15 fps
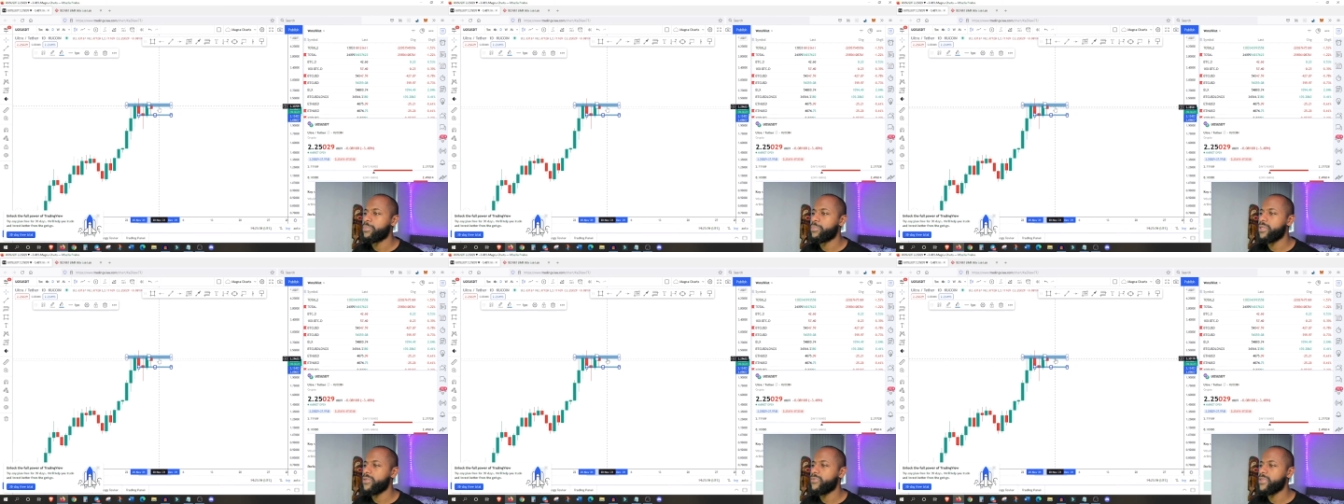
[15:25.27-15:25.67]

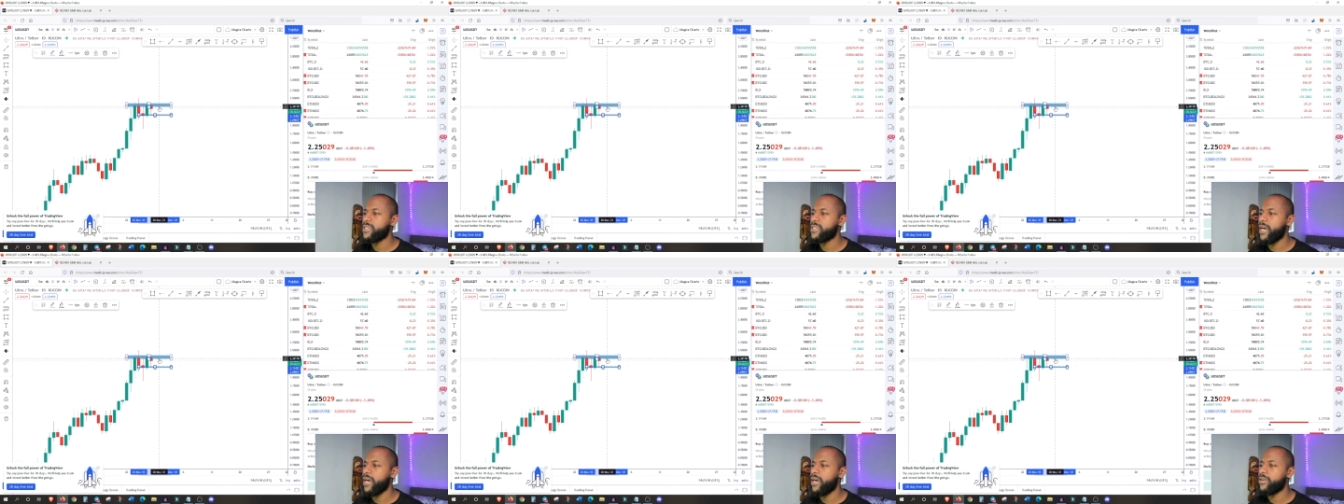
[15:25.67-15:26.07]
the
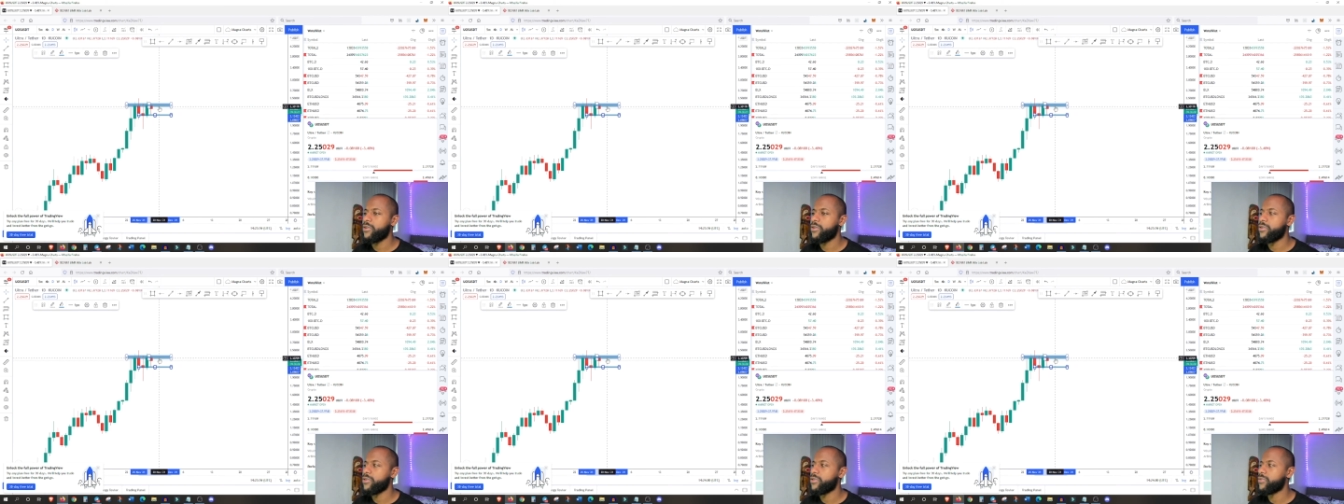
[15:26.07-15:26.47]
previous
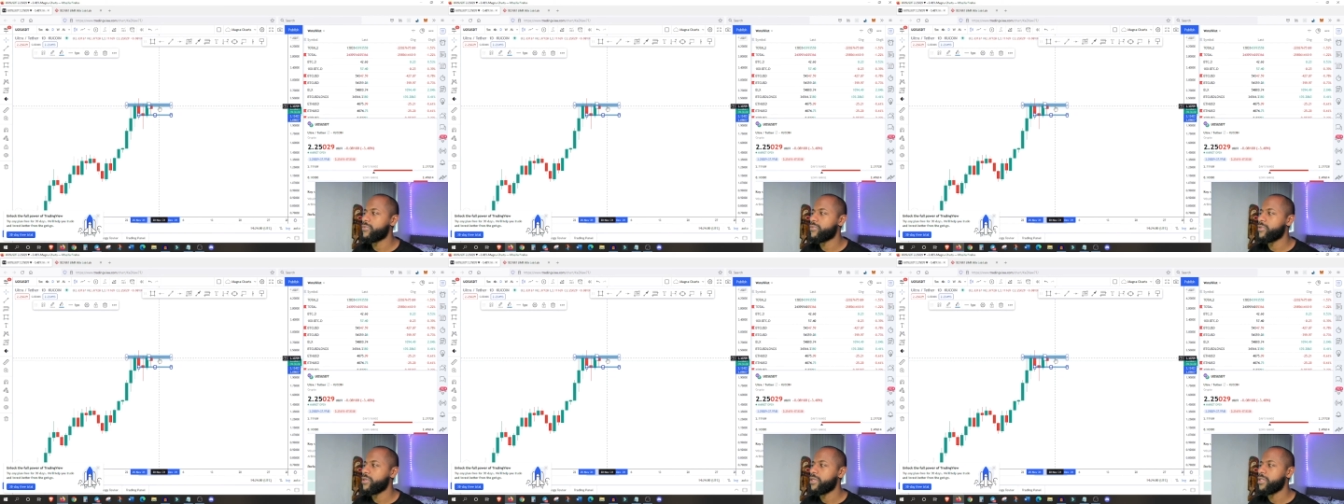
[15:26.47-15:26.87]
high
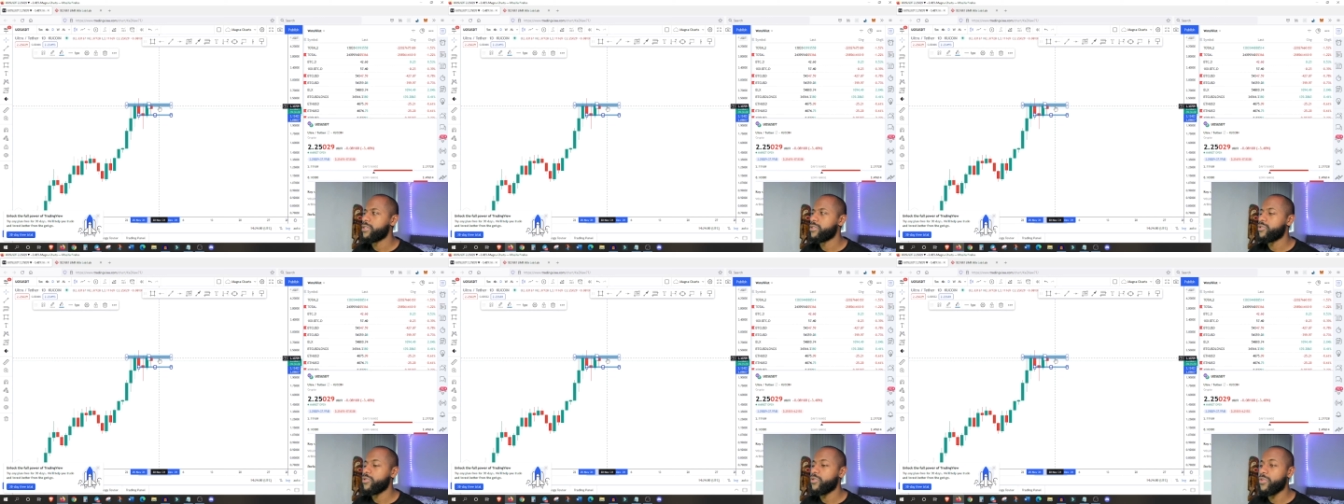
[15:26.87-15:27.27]
of
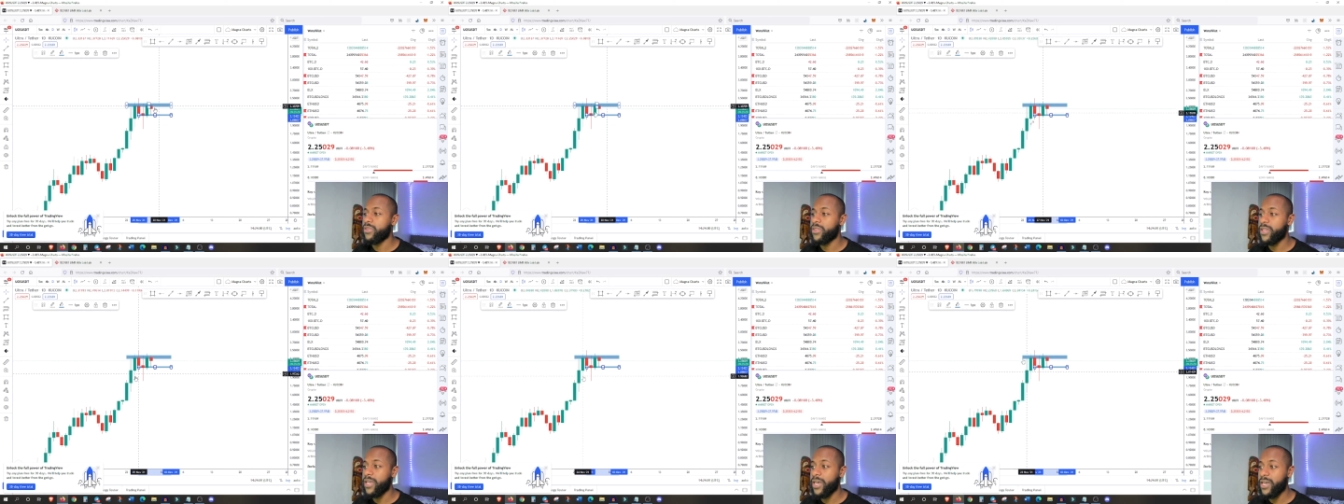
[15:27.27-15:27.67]

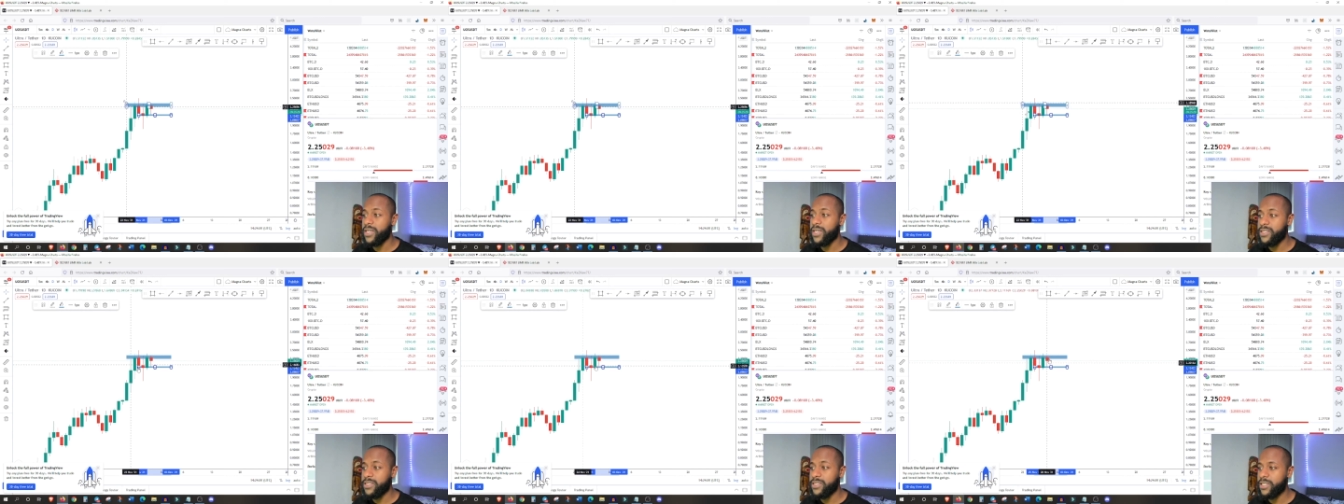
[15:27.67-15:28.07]

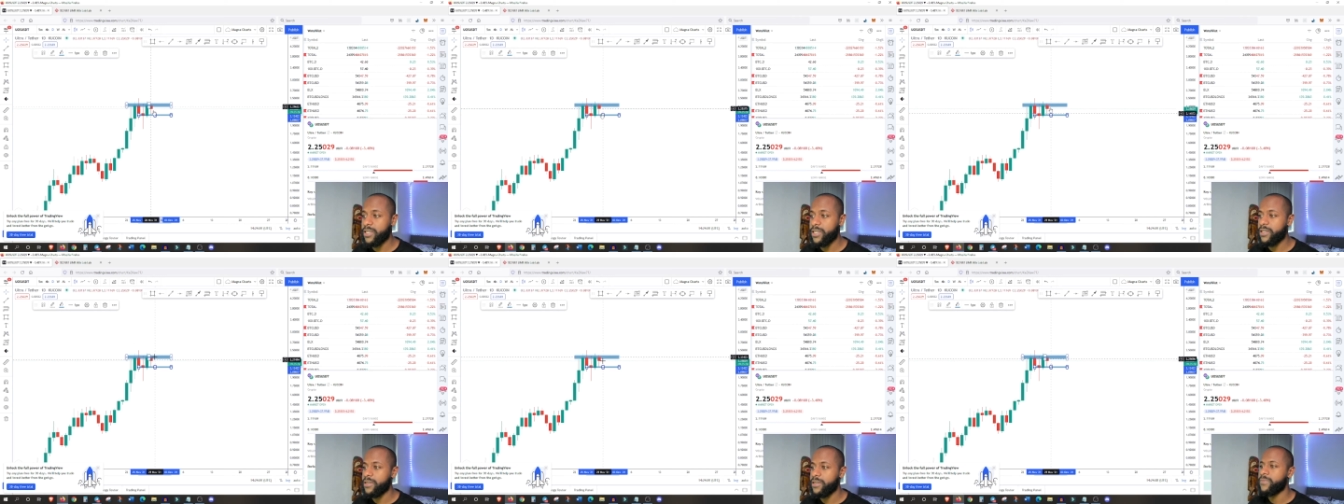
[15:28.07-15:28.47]

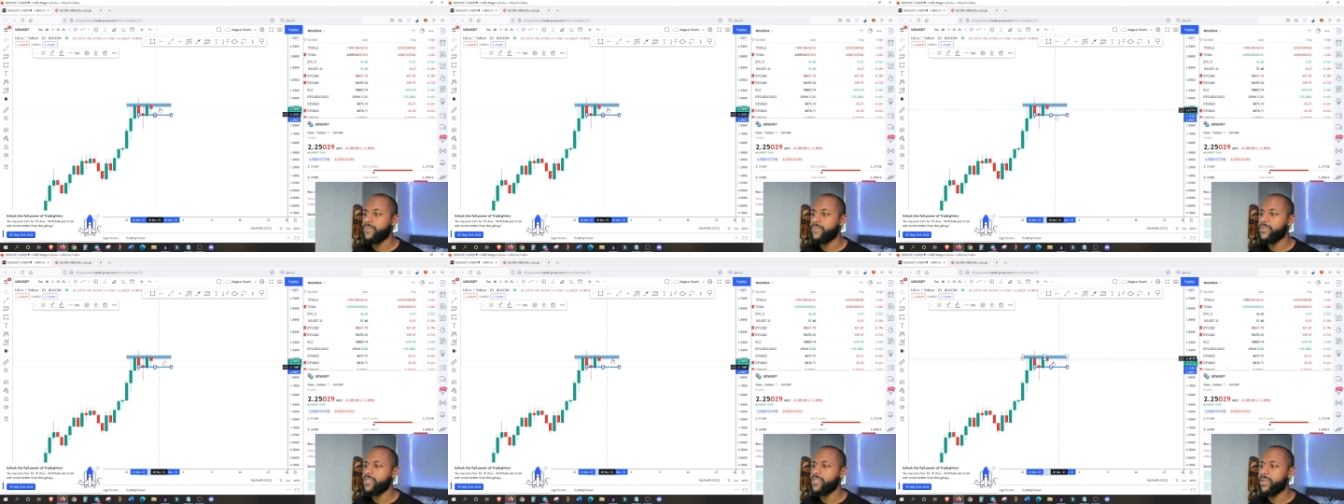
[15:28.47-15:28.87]
230,
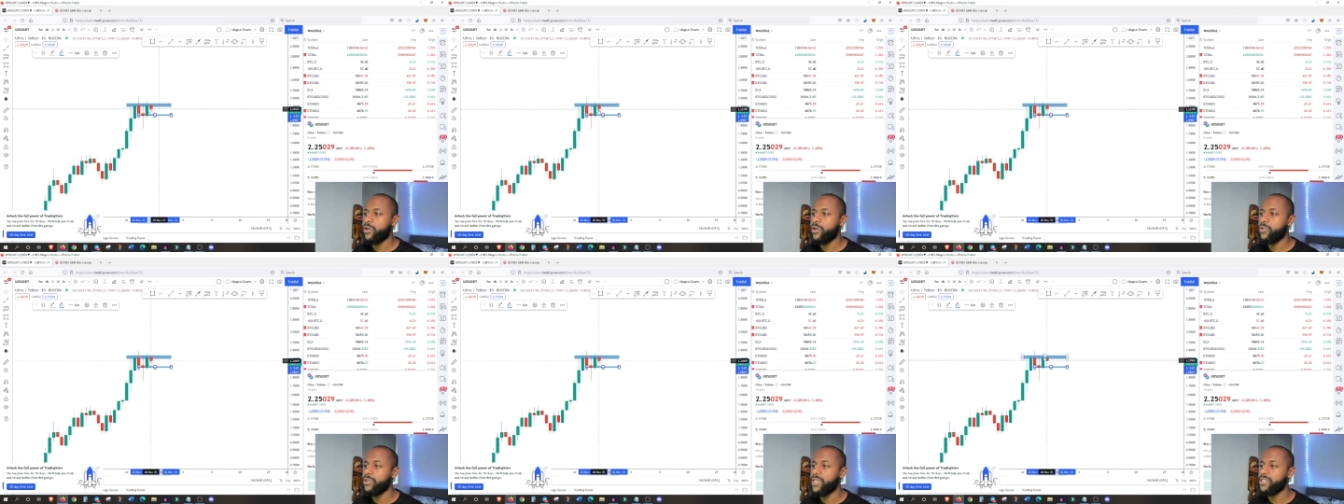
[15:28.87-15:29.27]
so if we can
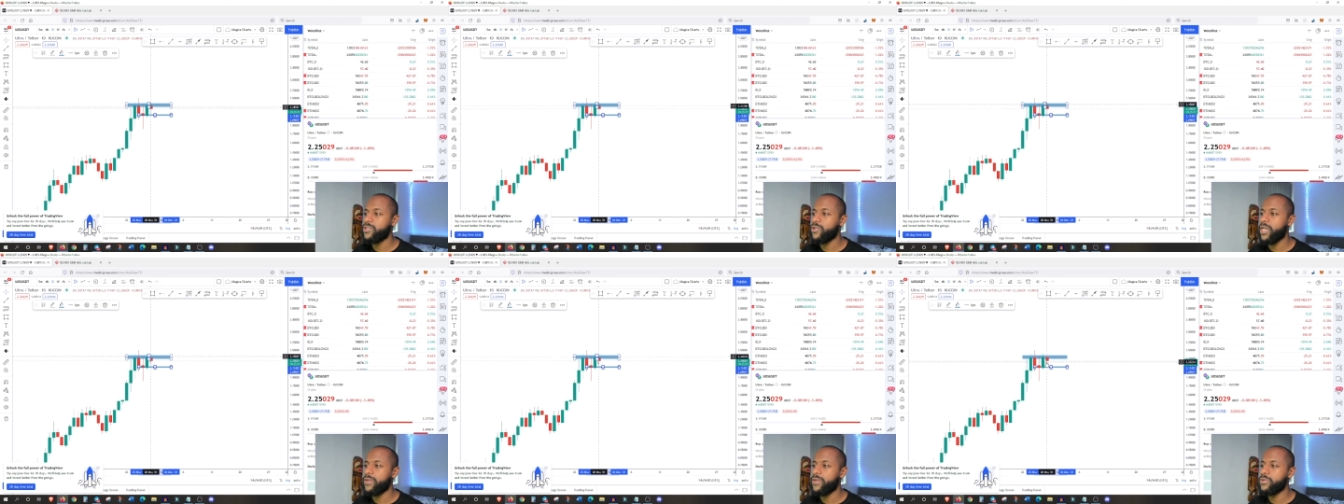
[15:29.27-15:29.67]
hold these
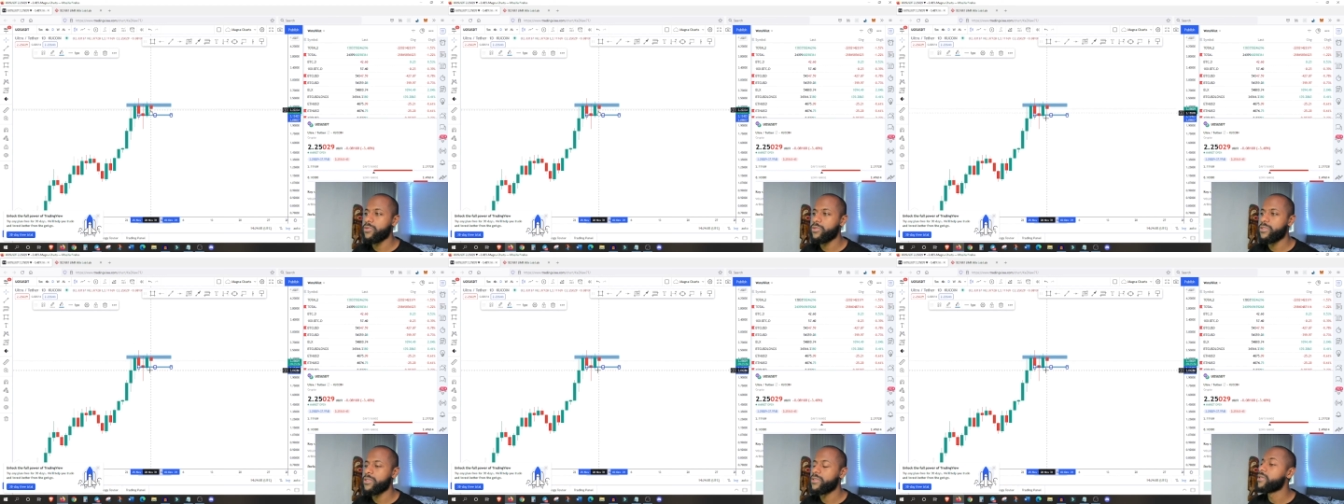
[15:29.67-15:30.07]
two
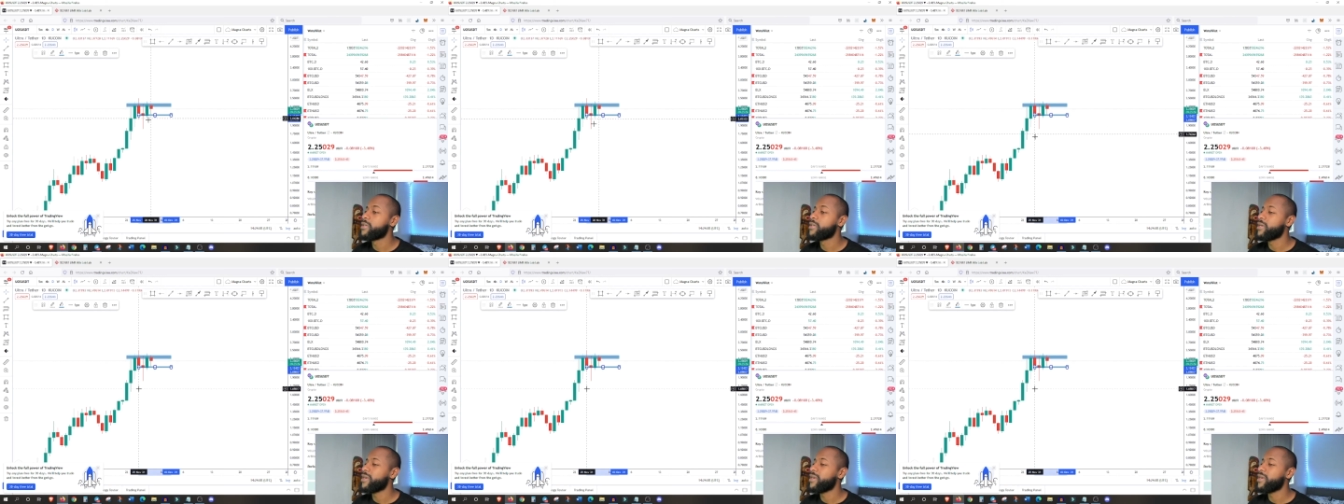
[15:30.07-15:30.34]
levels,